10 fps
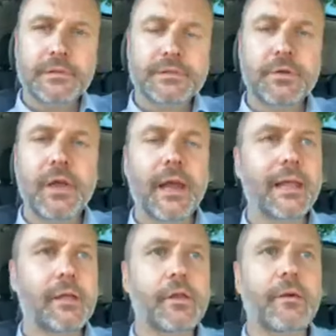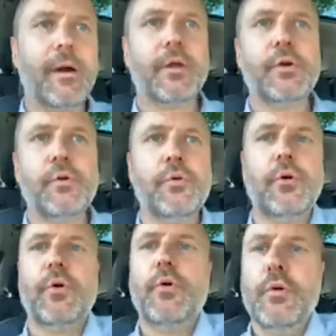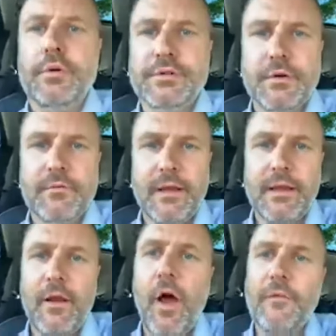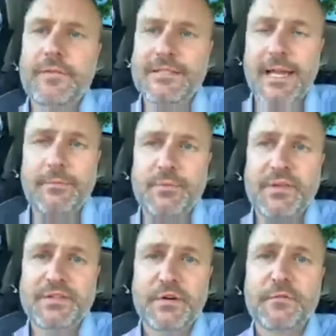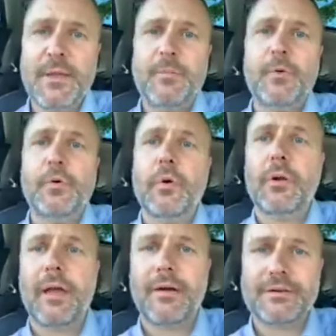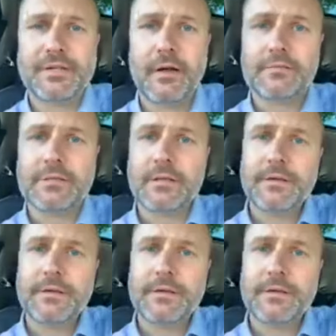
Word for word: So you got to get clear about who who you're serving, and oftentimes we serve people who are like ourselves.